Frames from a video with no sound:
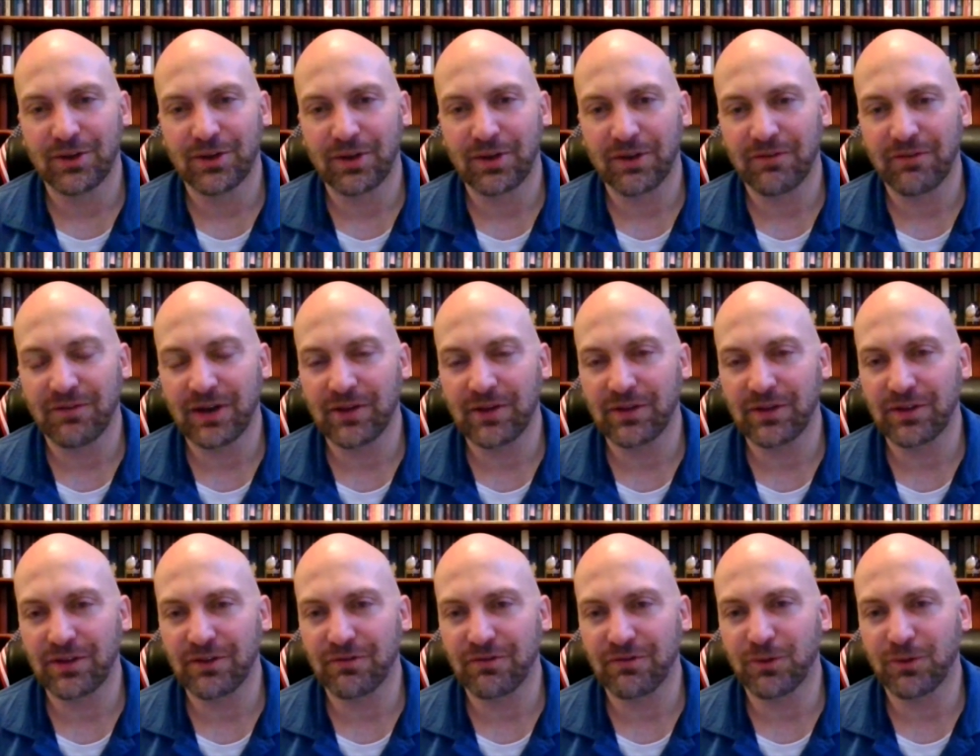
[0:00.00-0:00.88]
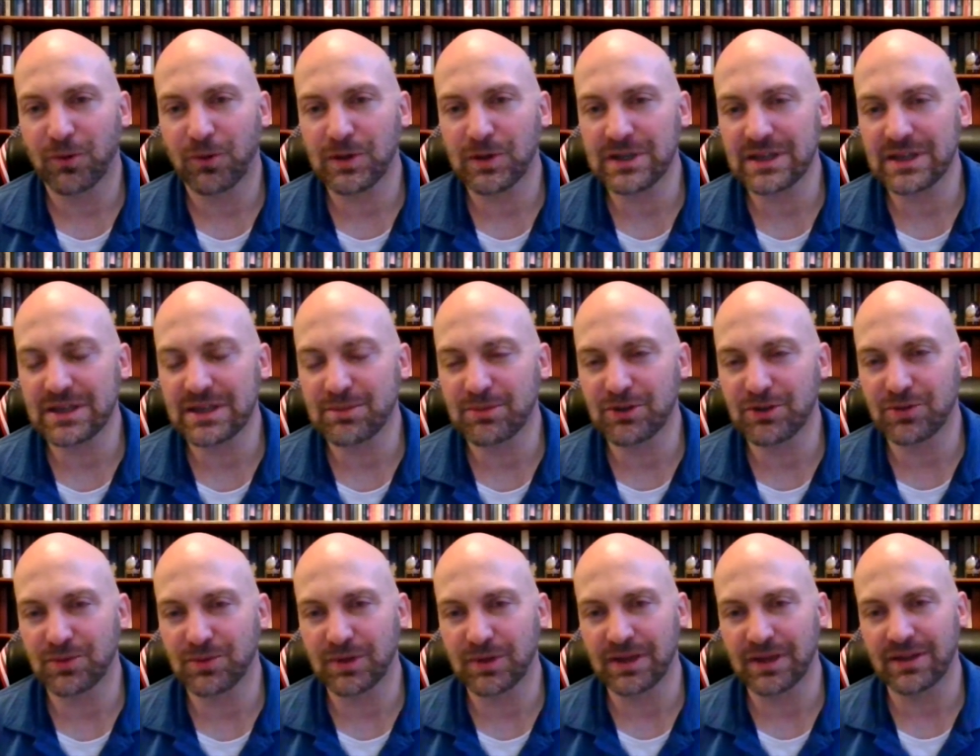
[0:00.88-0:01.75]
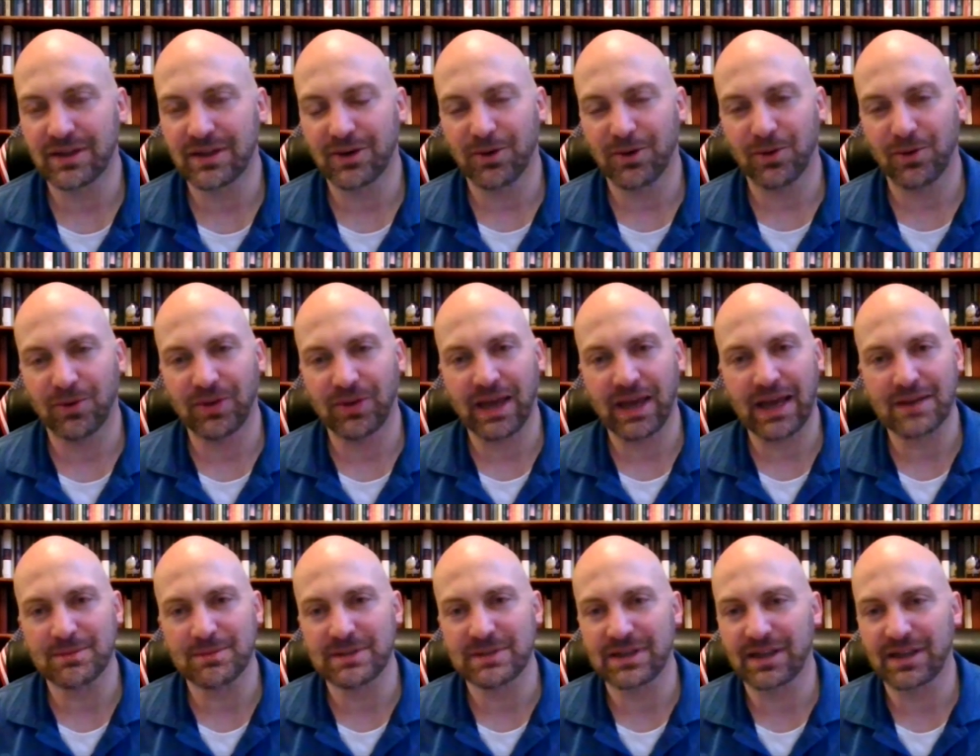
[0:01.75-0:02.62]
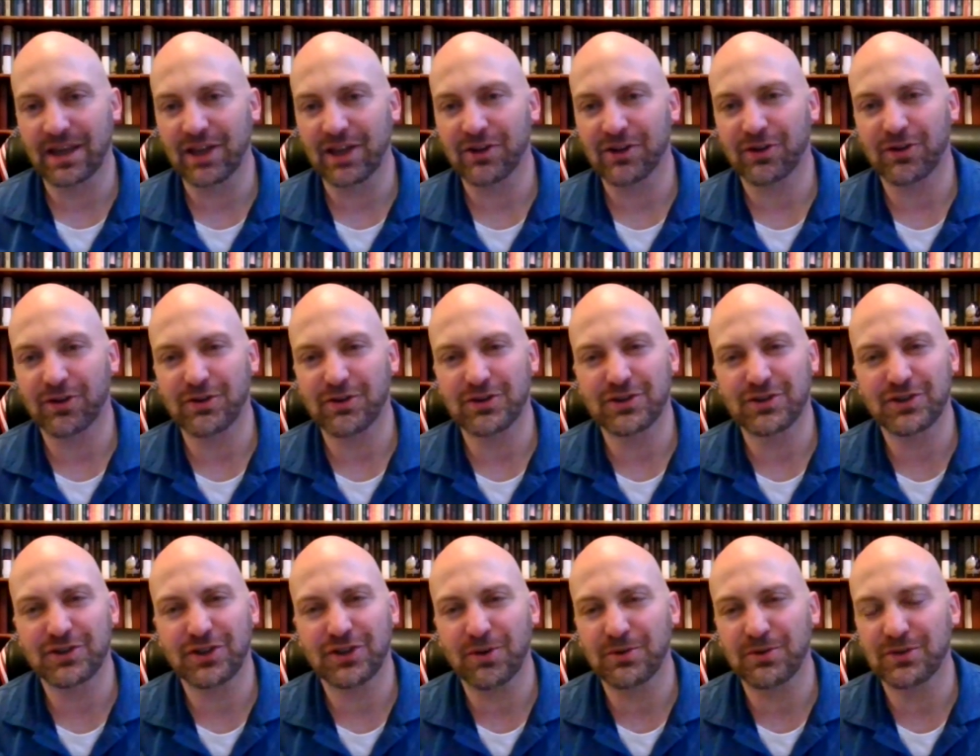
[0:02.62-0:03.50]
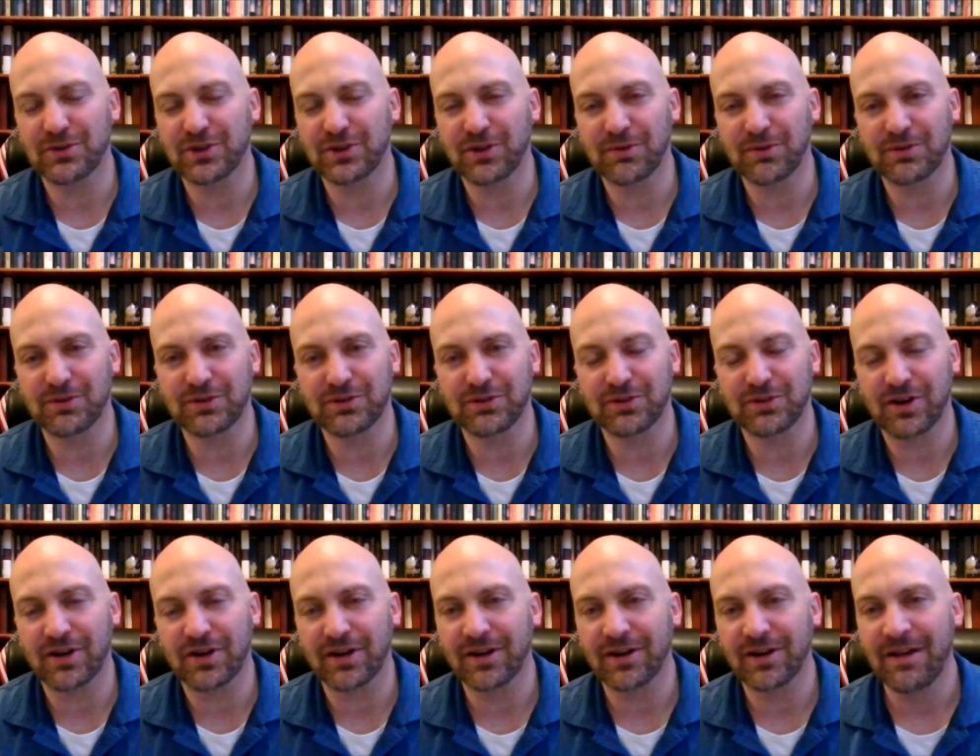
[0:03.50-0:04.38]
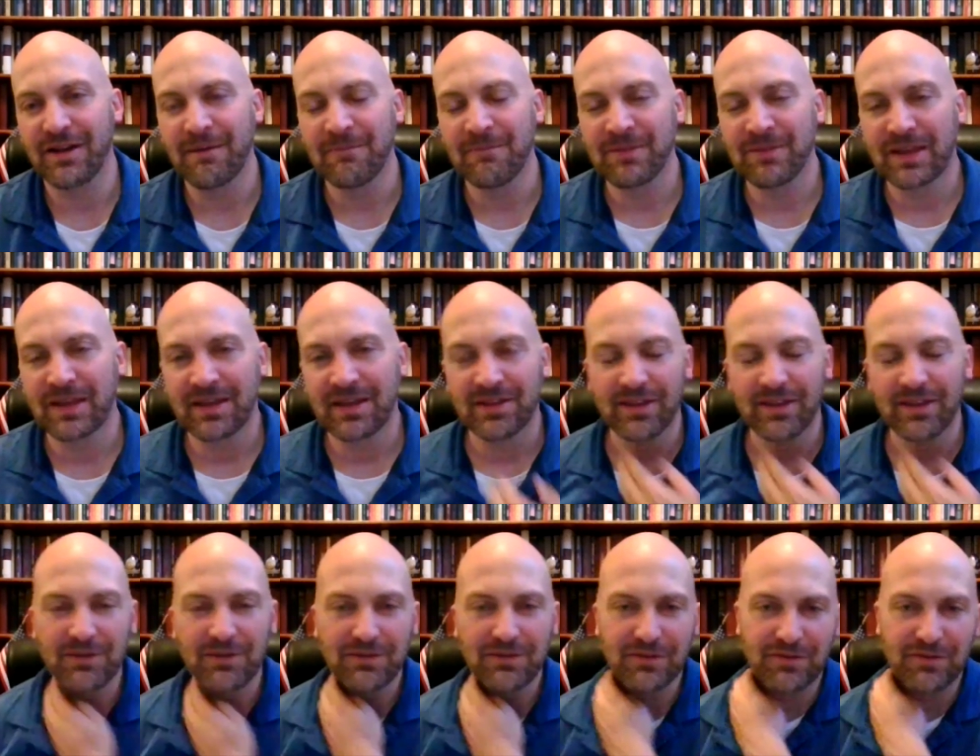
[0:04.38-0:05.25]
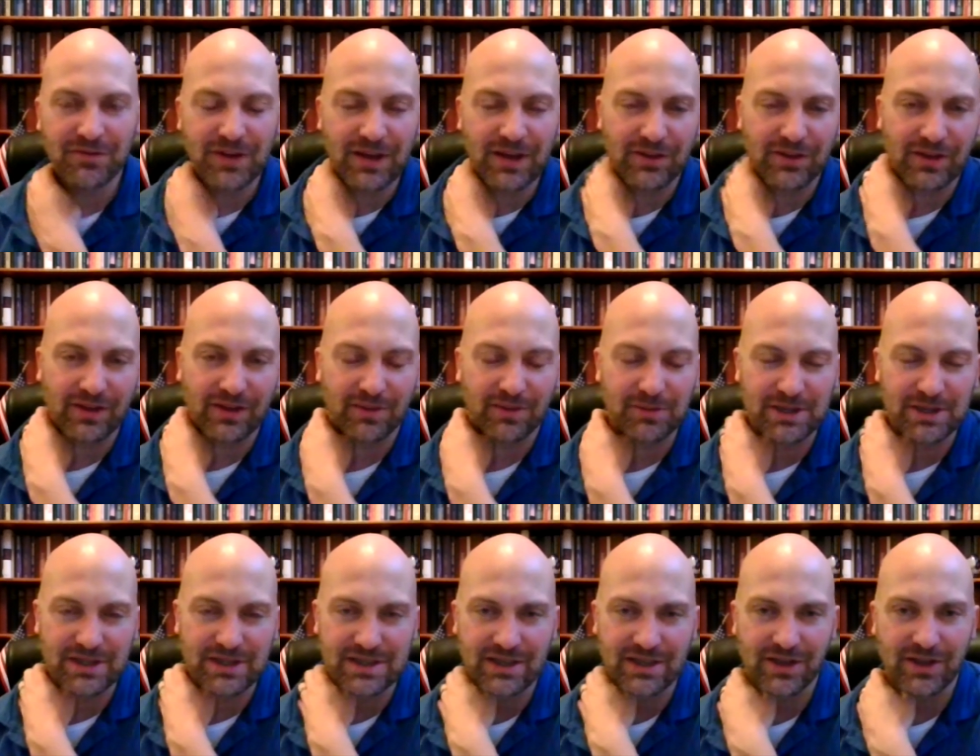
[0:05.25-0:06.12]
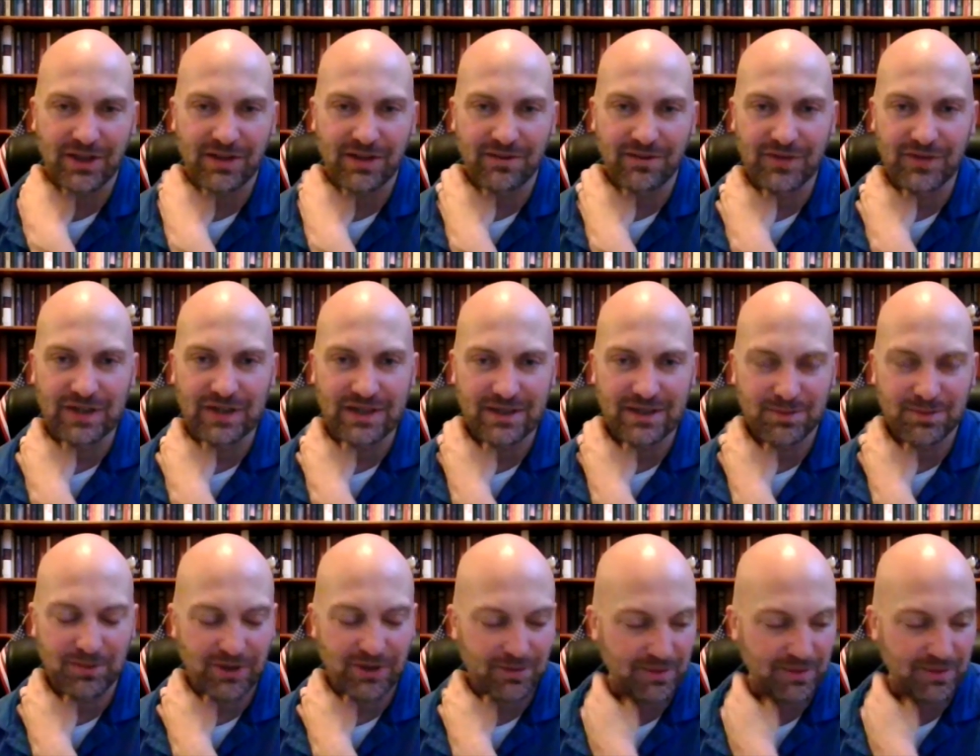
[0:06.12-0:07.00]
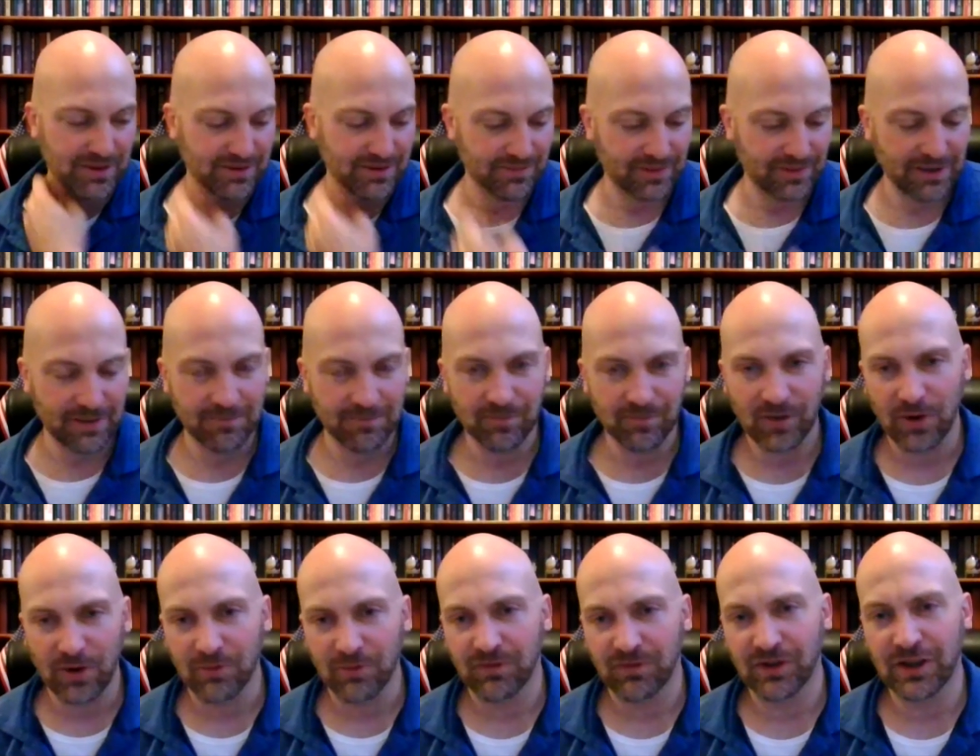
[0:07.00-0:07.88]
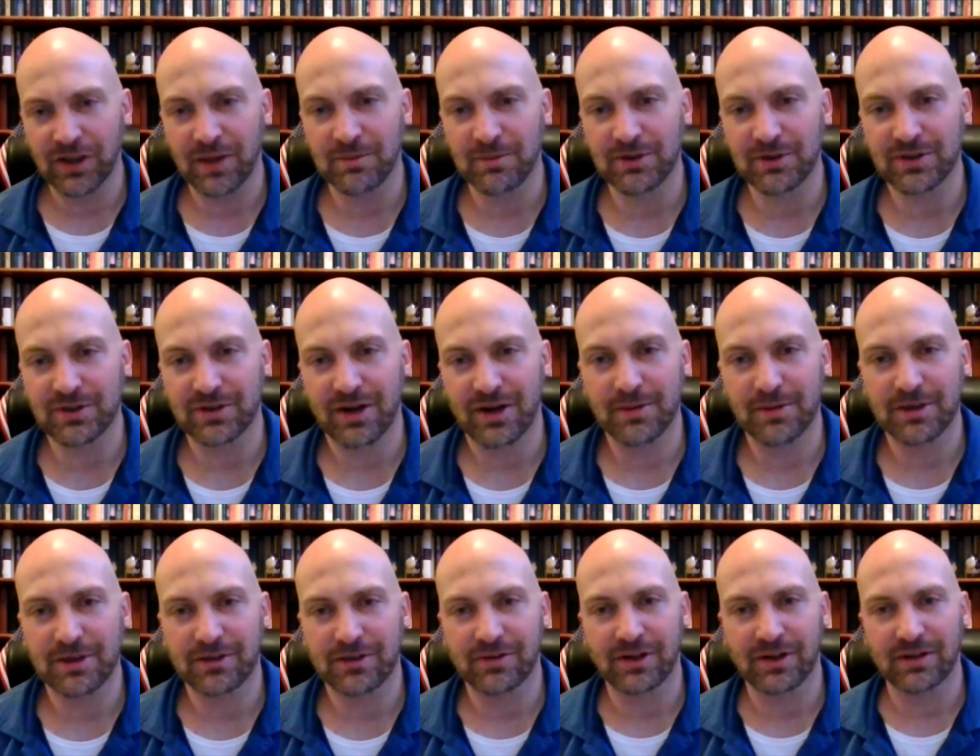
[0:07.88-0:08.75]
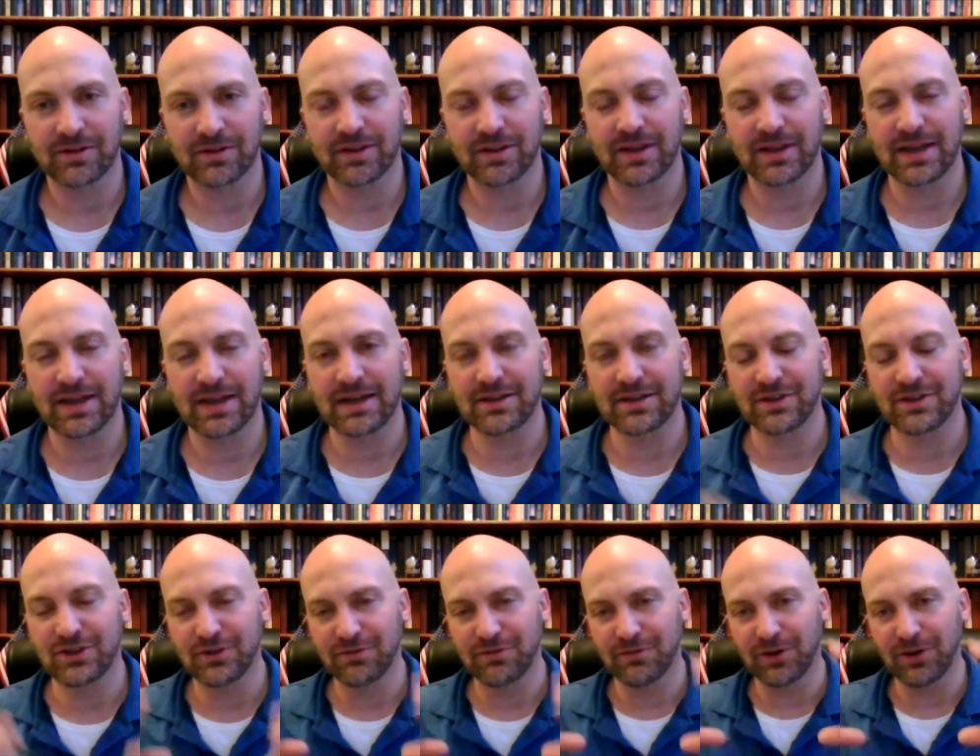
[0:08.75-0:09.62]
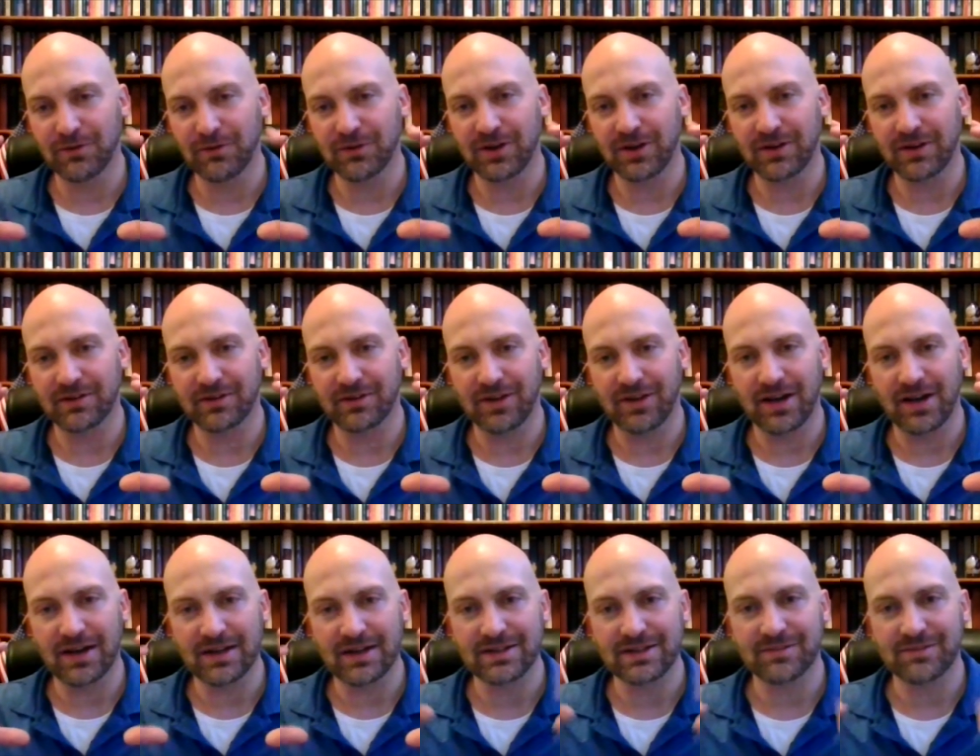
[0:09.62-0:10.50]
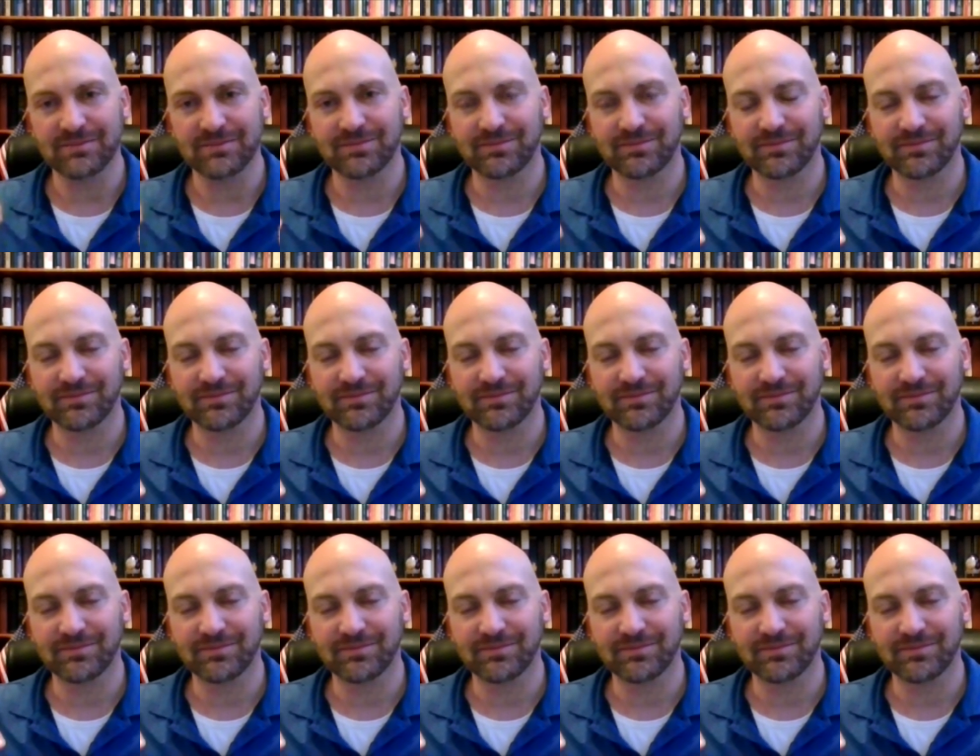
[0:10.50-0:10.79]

They found that the forces that hold atoms together are so strong. They've even found, let me just tell you of an experiment. Hopefully I'm describing it correctly. They had two photon clocks,